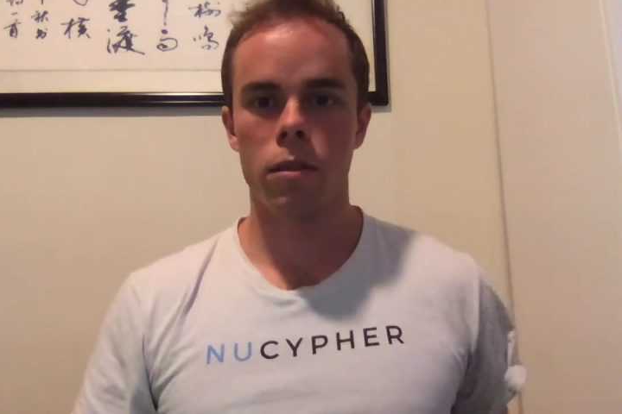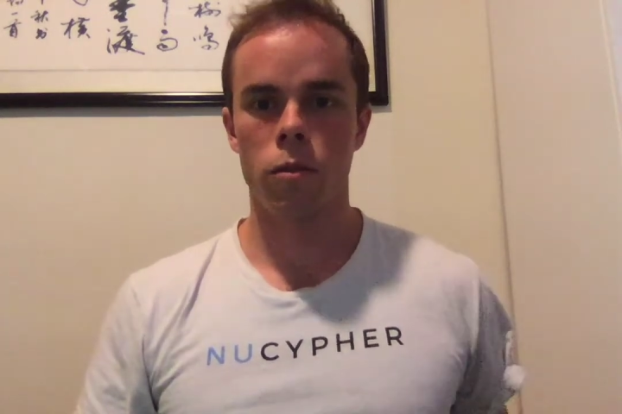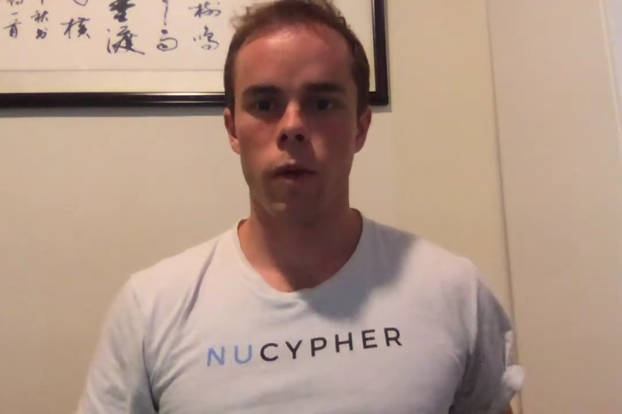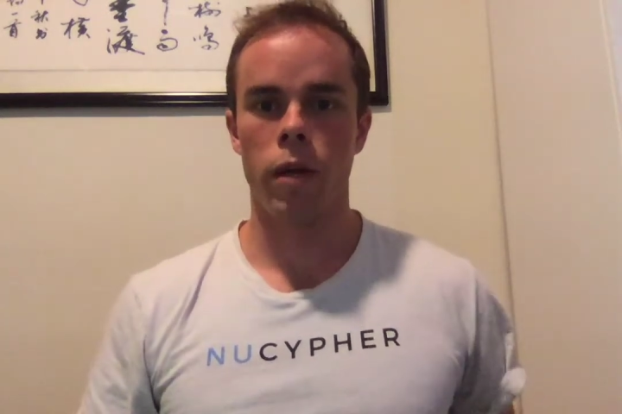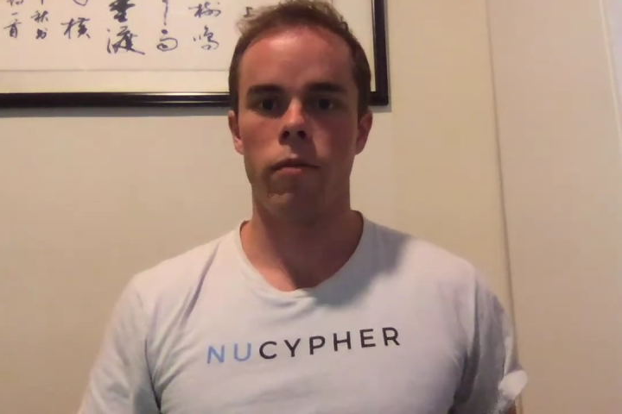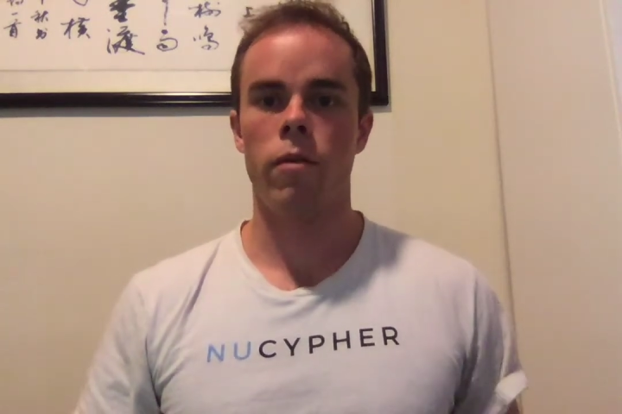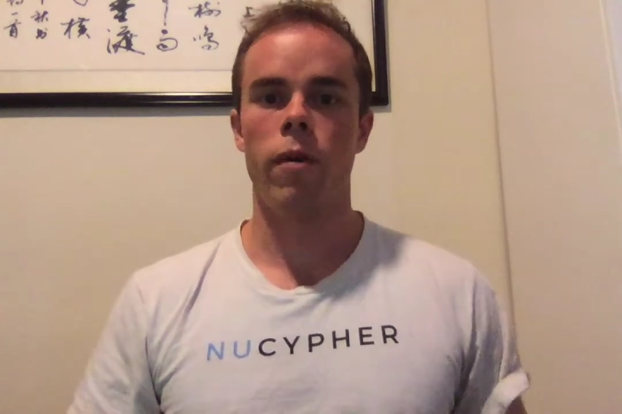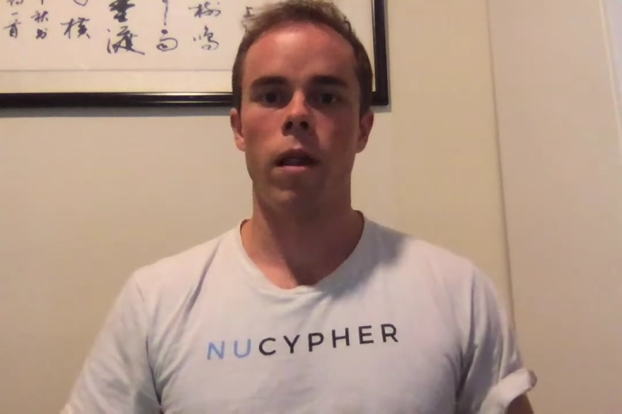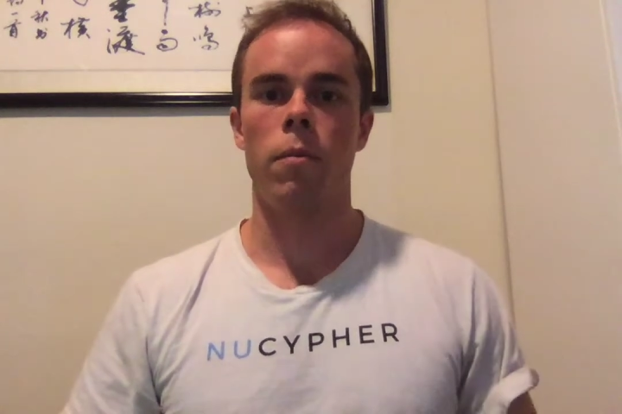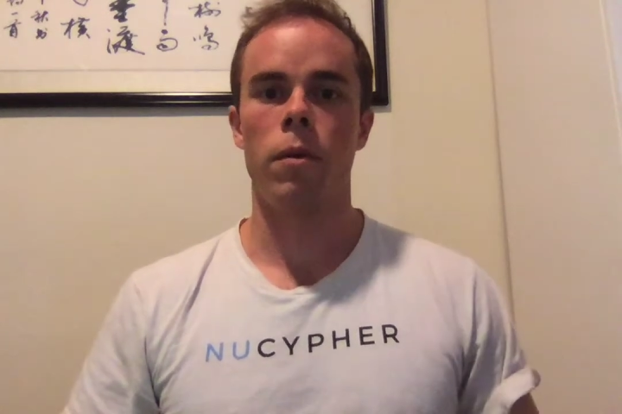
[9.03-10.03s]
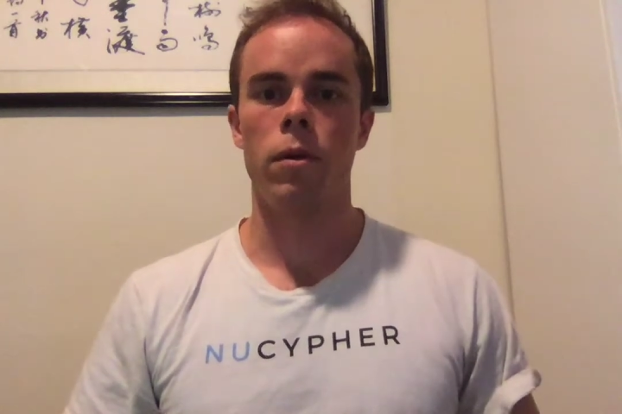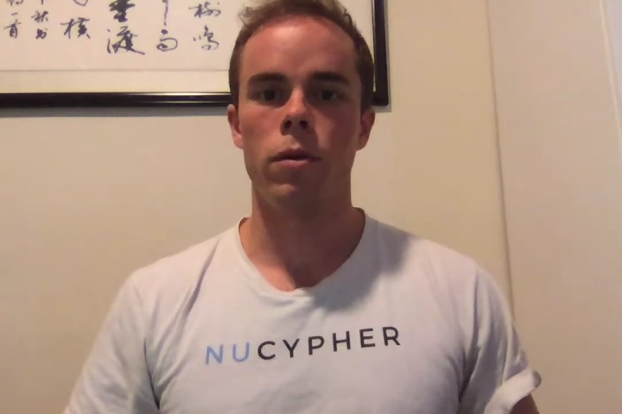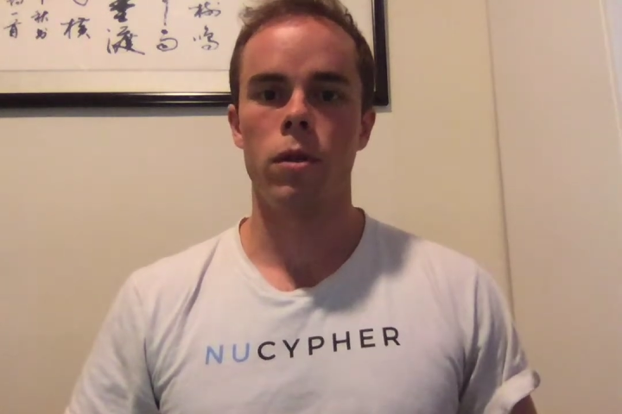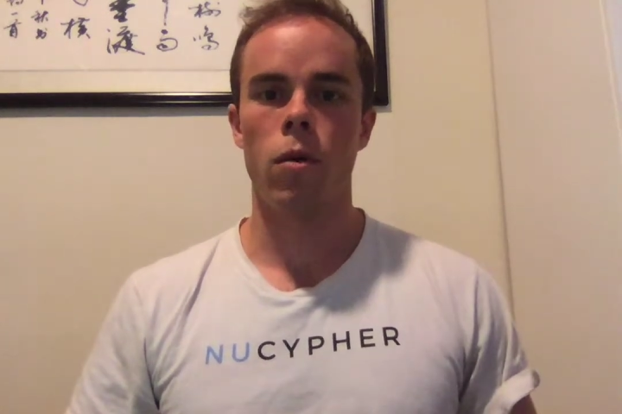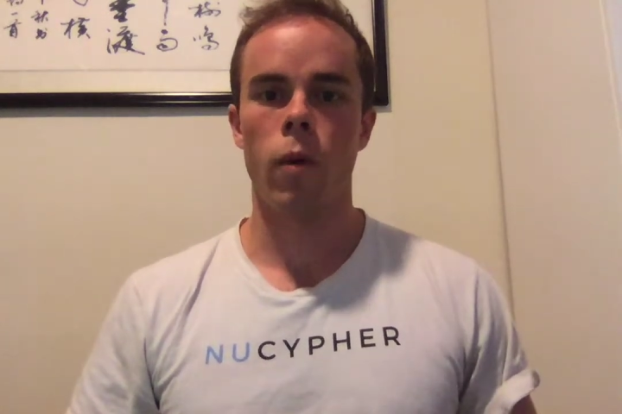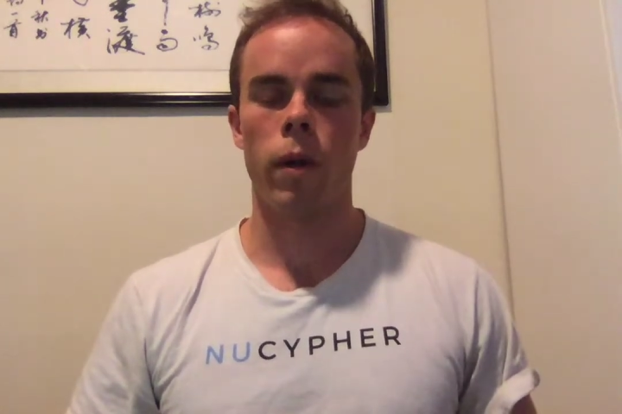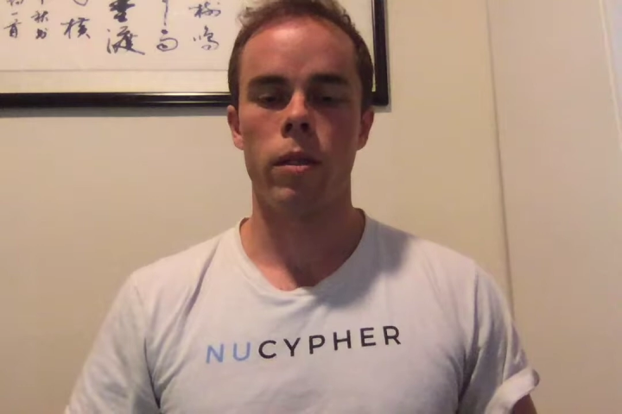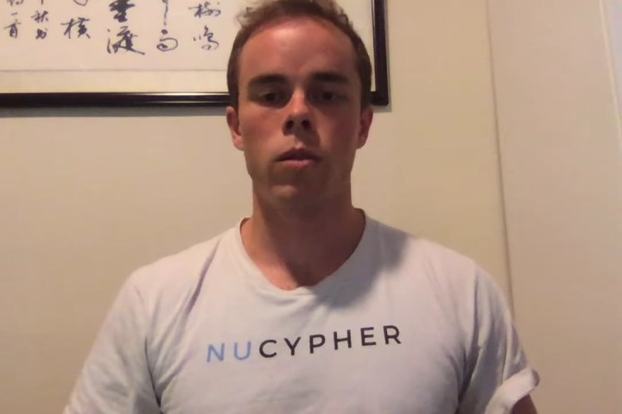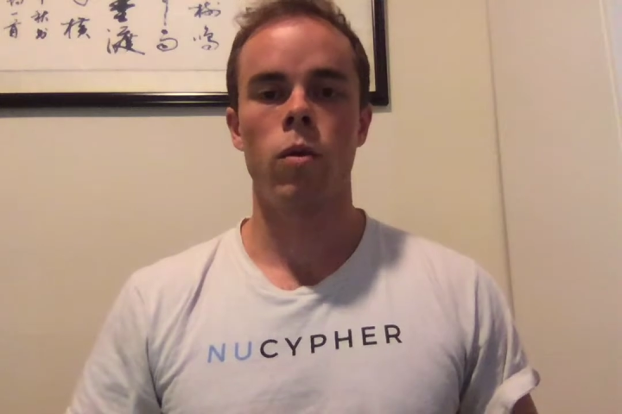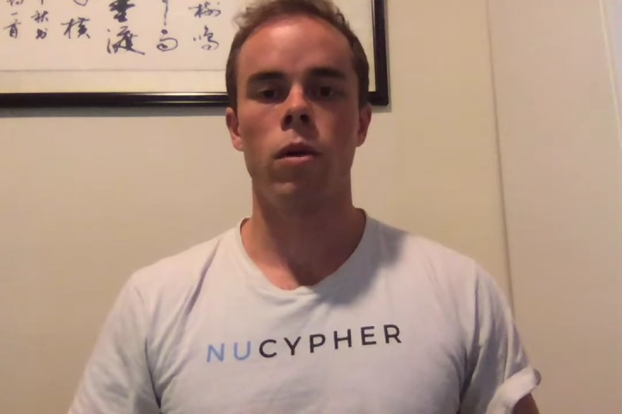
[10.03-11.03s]
So we give developers a way to
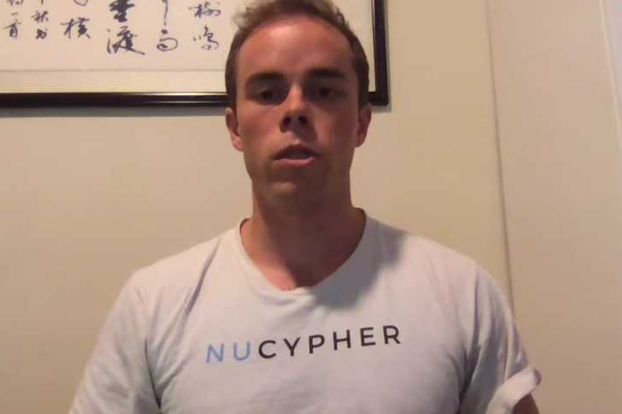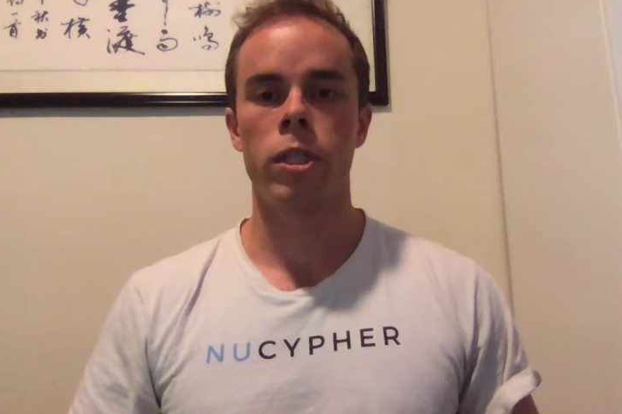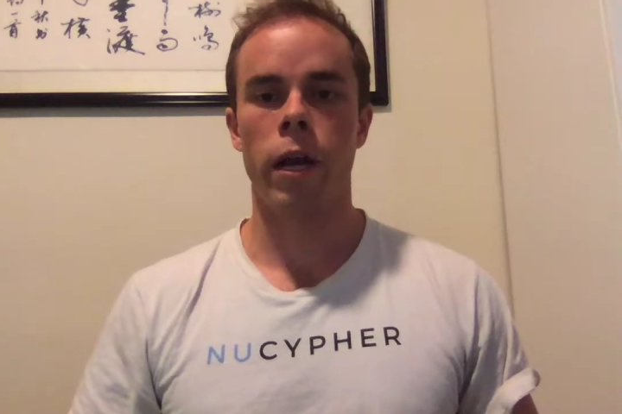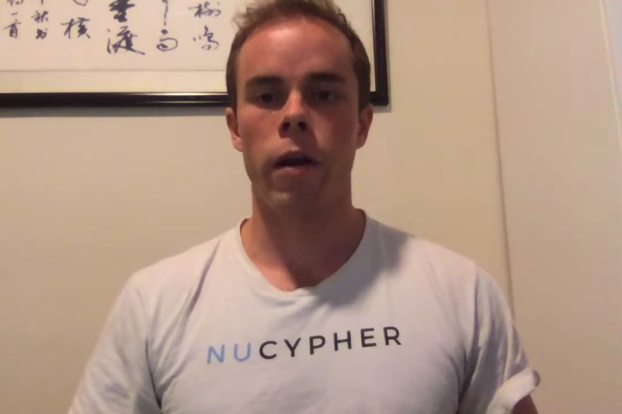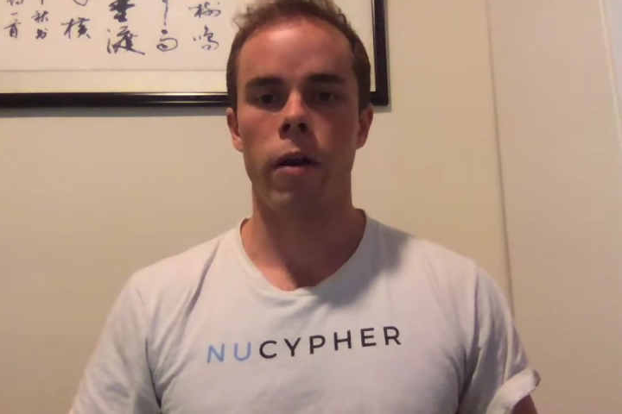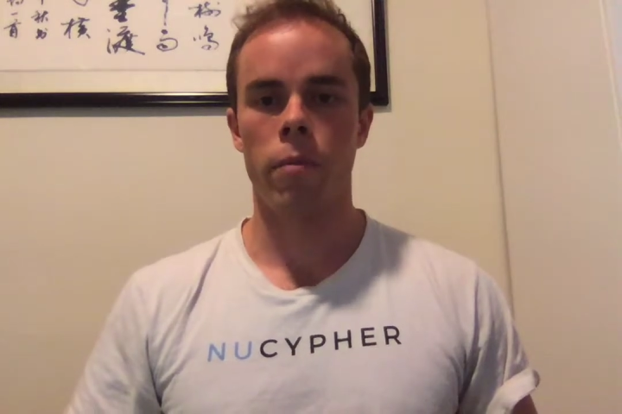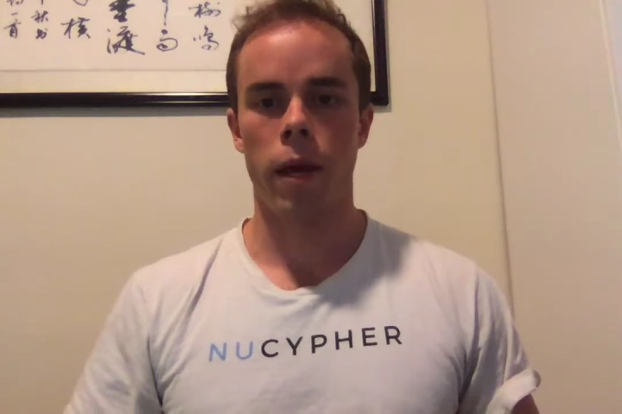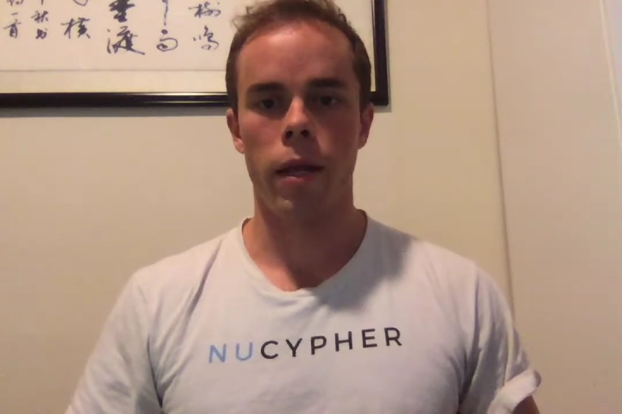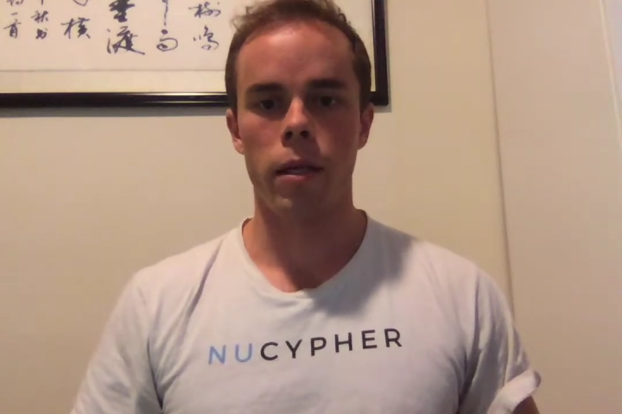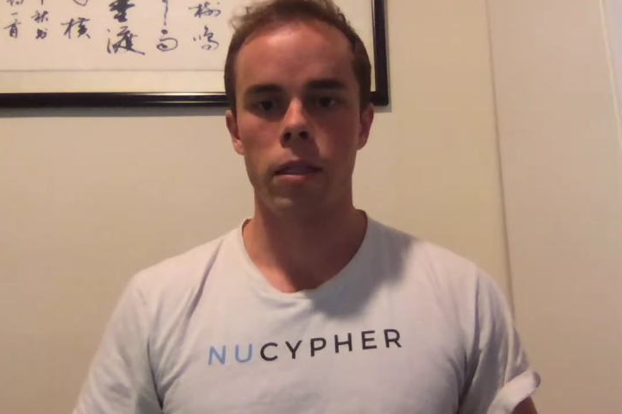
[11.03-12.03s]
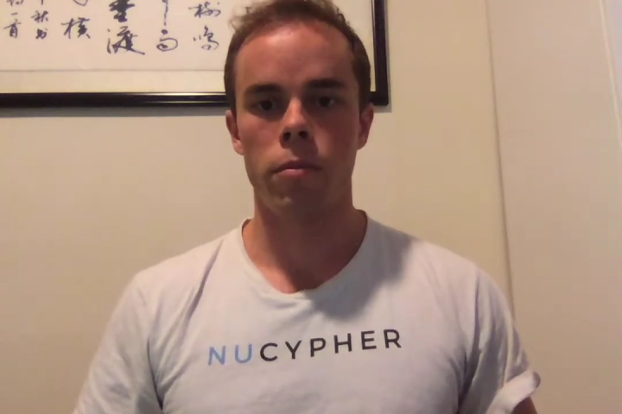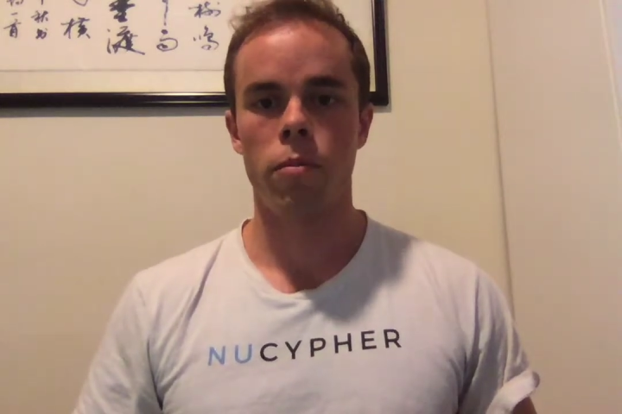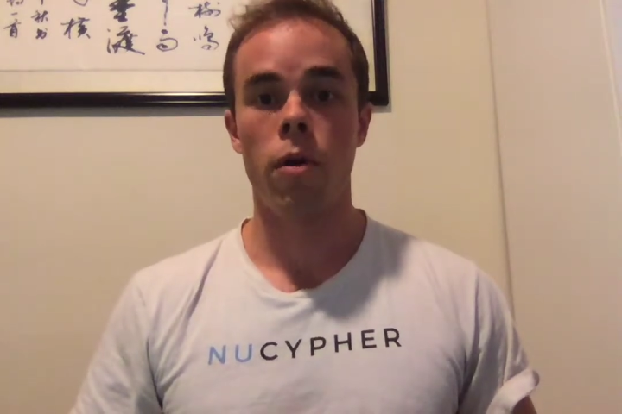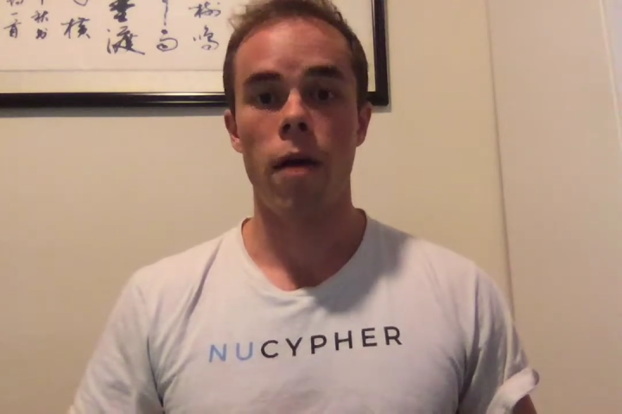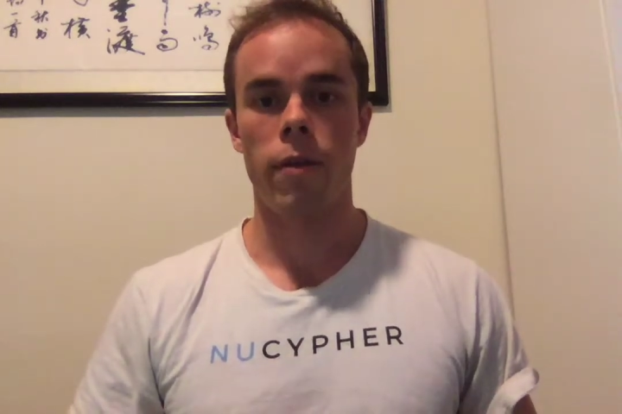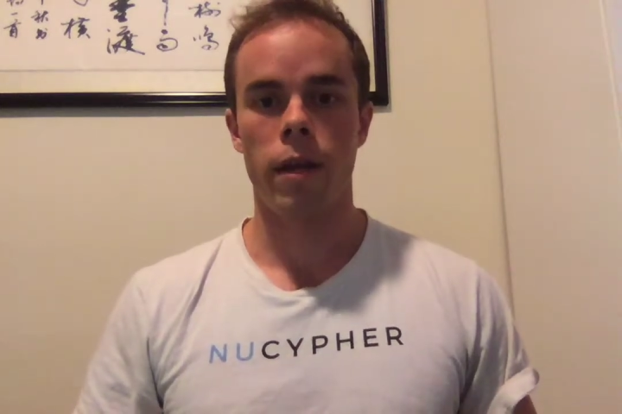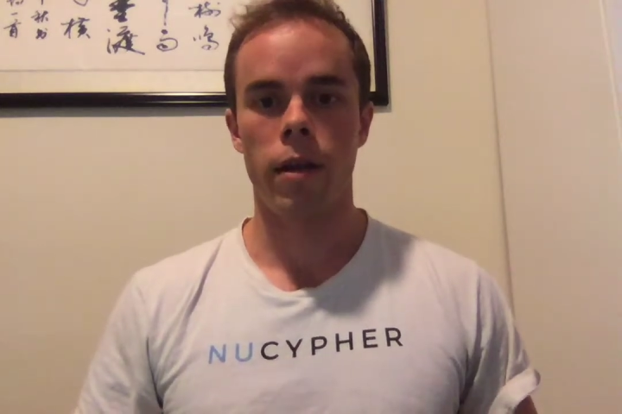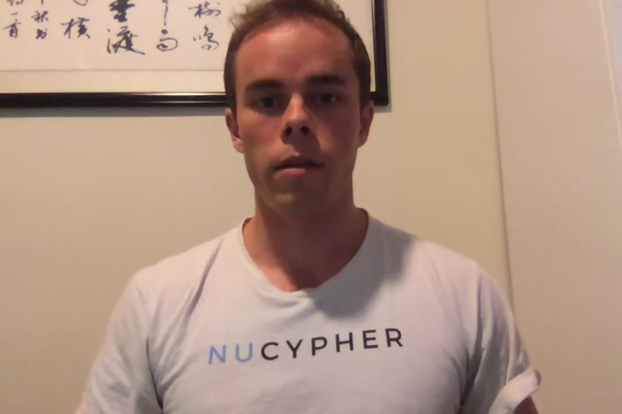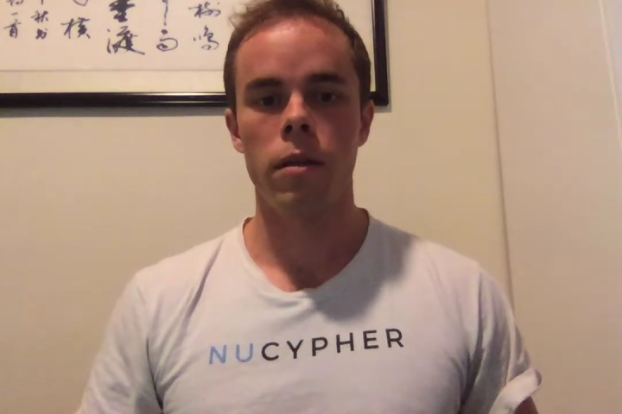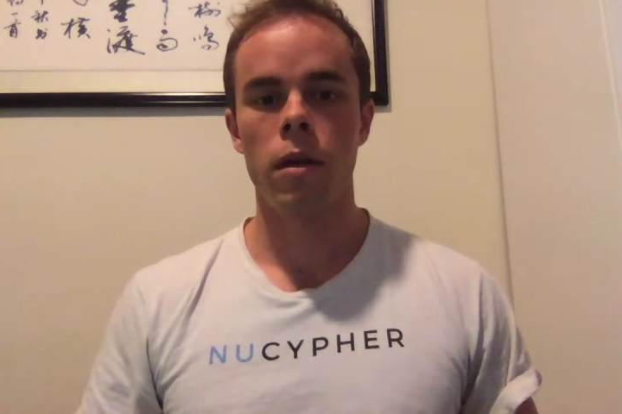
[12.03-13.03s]
store, share, and manage private
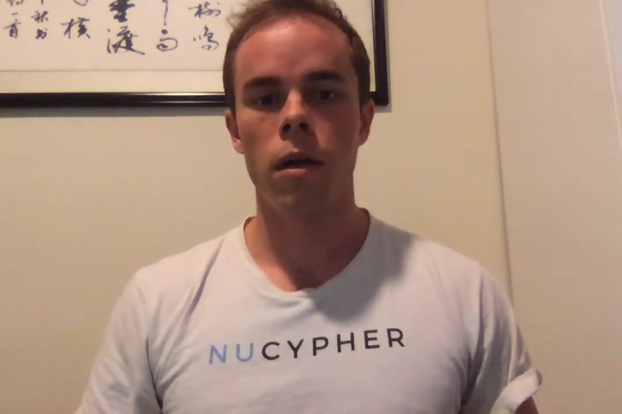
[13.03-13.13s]
data